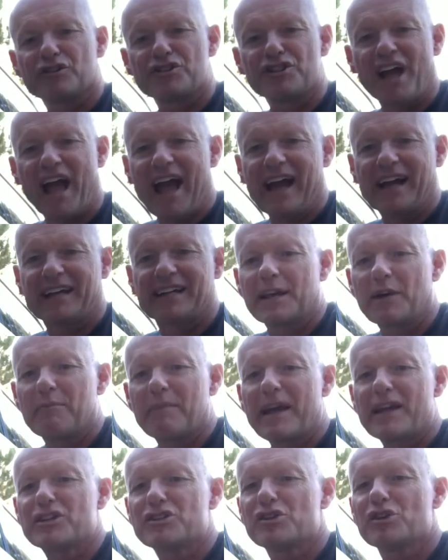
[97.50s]
jack. Now,
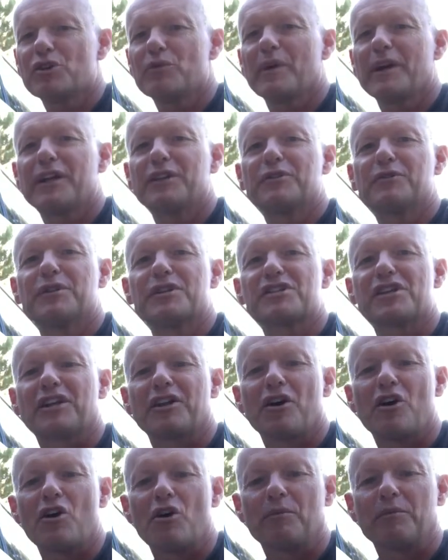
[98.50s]
make sure when you do this at
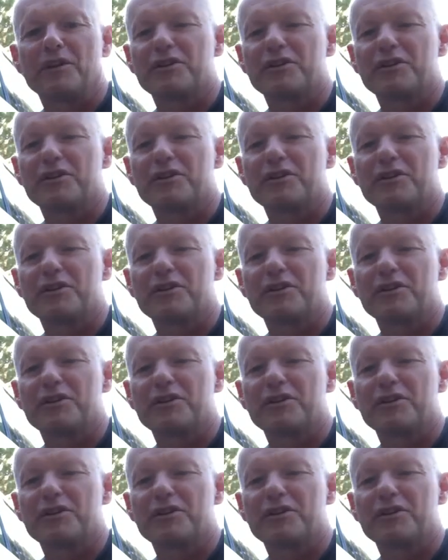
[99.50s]
home